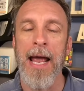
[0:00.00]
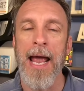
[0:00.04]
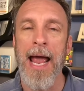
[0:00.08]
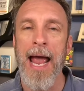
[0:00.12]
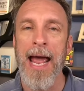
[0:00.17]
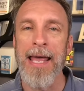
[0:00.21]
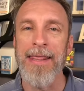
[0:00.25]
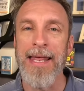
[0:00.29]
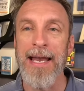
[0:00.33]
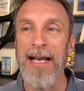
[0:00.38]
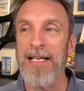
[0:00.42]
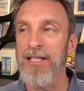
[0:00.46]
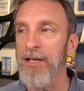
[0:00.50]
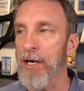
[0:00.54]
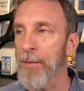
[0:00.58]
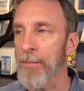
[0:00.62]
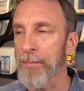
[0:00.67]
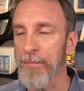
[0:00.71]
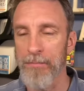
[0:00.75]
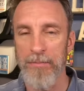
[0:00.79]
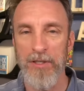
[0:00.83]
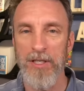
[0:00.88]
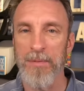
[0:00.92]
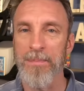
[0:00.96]
and then I start
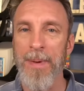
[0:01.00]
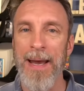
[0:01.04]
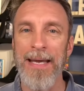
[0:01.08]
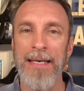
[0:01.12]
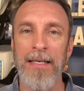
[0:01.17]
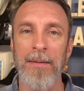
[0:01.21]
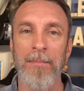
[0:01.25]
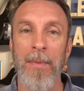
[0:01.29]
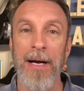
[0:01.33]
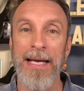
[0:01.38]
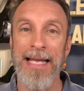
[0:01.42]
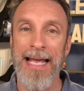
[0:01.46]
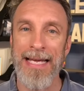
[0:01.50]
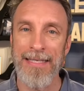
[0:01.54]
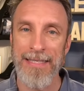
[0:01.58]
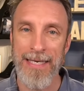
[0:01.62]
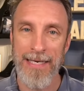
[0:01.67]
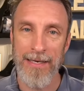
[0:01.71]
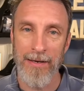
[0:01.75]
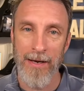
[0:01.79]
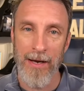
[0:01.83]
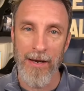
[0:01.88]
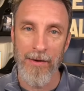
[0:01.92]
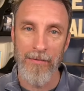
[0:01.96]
spending money as
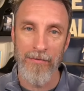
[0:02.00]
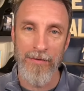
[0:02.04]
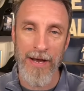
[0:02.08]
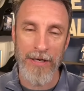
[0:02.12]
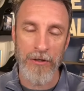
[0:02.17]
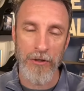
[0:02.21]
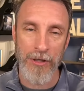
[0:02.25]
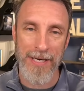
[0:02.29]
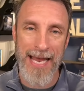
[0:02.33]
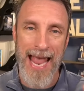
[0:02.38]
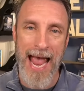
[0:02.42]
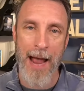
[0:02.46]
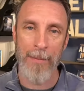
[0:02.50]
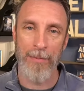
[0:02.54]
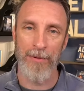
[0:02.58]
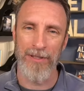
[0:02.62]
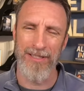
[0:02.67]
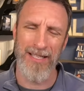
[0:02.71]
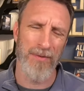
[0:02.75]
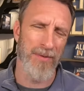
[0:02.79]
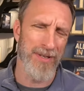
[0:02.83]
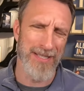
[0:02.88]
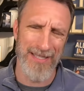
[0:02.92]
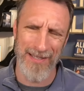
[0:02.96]
a venture capitalist.
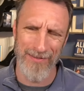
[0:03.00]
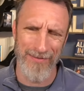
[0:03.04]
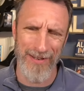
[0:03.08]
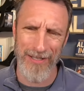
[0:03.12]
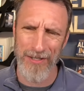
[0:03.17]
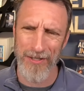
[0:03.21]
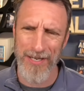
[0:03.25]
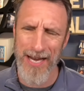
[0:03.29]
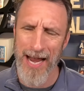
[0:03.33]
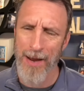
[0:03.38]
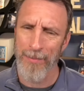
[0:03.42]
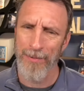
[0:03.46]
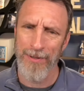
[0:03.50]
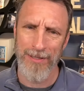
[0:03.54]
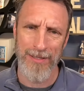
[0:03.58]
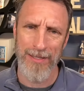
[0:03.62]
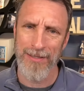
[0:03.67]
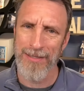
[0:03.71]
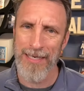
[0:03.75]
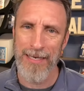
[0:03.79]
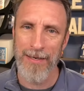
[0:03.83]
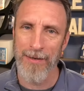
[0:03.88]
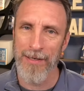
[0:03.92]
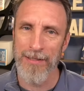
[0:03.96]
I wasn't a venture capitalist.
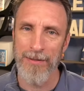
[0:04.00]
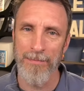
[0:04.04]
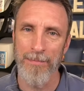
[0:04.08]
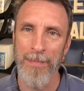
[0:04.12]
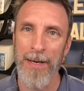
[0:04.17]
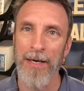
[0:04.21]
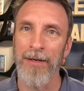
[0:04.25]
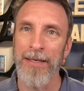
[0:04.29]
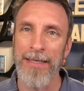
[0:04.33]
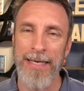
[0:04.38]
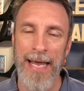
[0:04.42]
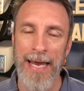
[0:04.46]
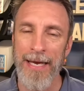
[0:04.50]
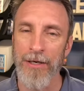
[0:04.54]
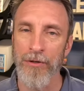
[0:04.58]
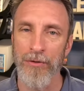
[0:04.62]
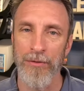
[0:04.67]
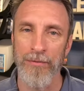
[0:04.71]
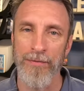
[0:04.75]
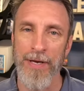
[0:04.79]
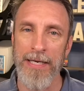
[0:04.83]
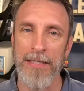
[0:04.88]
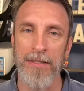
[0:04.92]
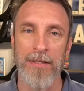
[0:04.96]
as, as barely an angel
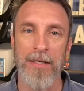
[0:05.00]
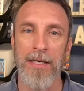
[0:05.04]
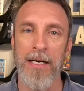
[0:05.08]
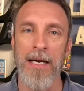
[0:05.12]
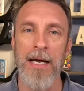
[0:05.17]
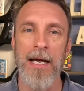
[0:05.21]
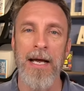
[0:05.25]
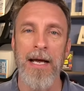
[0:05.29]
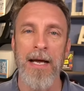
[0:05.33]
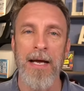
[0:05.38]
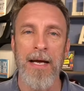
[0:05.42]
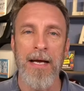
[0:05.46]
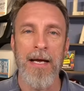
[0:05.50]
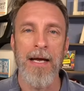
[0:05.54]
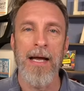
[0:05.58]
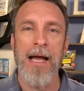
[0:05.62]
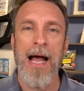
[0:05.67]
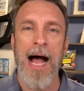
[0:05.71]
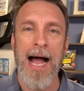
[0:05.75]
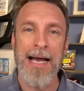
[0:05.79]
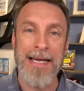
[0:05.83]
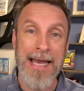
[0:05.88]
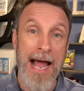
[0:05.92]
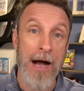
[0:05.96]
investor.
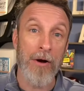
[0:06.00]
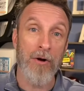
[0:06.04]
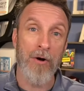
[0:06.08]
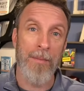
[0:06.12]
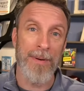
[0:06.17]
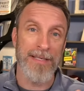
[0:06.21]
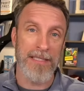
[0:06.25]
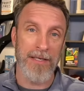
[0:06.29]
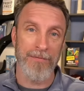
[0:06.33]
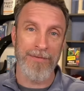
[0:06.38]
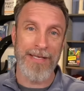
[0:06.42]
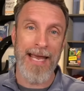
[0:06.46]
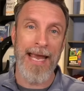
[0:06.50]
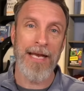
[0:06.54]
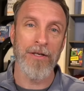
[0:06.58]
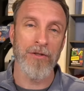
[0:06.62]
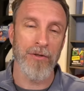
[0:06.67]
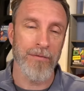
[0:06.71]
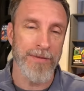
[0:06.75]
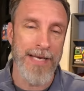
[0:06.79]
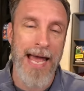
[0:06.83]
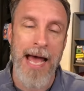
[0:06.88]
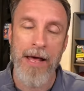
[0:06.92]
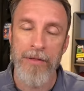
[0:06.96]
I now call myself the angel
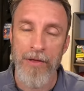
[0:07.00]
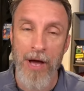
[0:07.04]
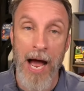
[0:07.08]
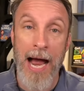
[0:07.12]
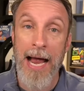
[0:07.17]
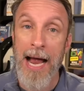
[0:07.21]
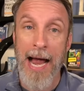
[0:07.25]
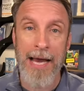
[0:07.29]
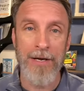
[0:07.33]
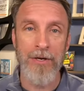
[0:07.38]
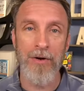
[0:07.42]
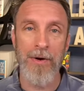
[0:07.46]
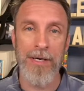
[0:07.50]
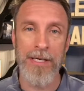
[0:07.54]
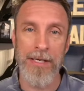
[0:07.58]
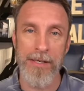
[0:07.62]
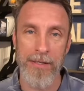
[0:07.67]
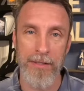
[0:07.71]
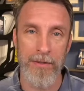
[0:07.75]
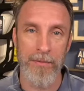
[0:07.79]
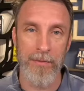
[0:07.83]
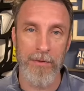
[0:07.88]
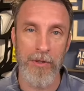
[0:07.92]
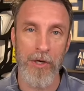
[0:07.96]
of death. I, I had no idea what I
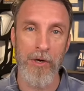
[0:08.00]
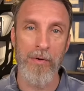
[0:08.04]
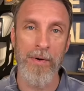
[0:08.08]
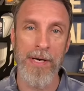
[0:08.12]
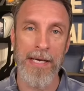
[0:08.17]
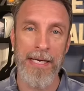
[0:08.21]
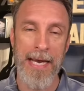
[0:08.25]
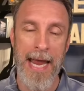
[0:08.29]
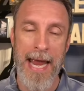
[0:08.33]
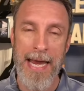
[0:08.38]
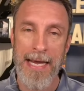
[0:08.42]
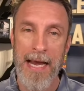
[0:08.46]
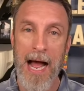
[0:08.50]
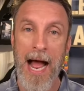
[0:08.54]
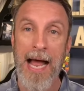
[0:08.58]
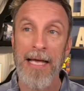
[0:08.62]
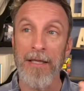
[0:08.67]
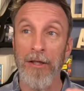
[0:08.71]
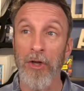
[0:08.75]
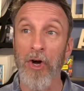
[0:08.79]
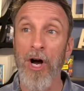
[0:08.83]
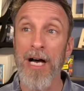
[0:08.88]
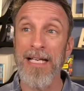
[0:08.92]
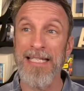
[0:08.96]
was doing, and I
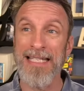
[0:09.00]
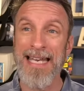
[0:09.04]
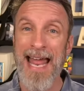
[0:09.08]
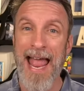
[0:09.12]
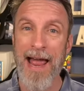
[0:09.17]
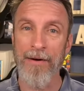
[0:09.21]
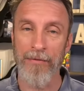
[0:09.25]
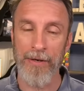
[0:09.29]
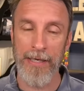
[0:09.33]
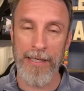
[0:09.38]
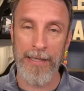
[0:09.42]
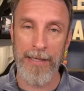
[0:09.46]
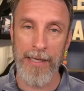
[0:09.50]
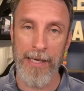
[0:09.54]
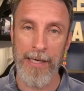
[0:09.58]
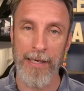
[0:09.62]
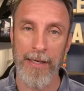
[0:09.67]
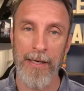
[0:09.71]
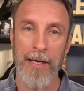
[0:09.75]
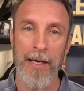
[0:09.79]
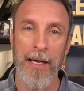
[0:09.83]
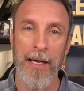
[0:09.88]
lost everything